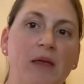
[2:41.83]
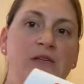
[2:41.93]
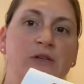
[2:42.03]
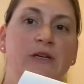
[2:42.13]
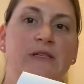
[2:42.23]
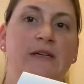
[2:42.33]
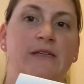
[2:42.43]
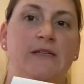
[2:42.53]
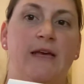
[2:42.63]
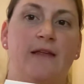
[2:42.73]
So it is
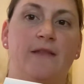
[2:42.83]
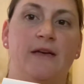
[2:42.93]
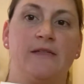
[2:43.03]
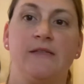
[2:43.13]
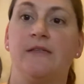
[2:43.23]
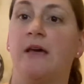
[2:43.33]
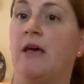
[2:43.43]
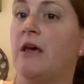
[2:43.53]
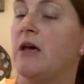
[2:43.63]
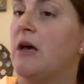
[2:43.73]
nice to get this
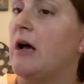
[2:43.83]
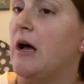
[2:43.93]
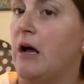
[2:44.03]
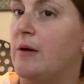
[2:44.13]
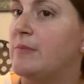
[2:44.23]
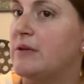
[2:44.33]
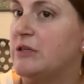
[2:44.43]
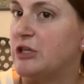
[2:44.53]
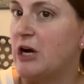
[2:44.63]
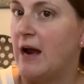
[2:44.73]
um,
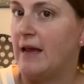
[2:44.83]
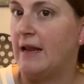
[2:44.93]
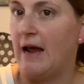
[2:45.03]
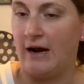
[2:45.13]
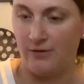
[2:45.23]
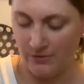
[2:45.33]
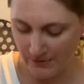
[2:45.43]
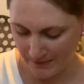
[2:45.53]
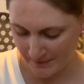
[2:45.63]
to try it out.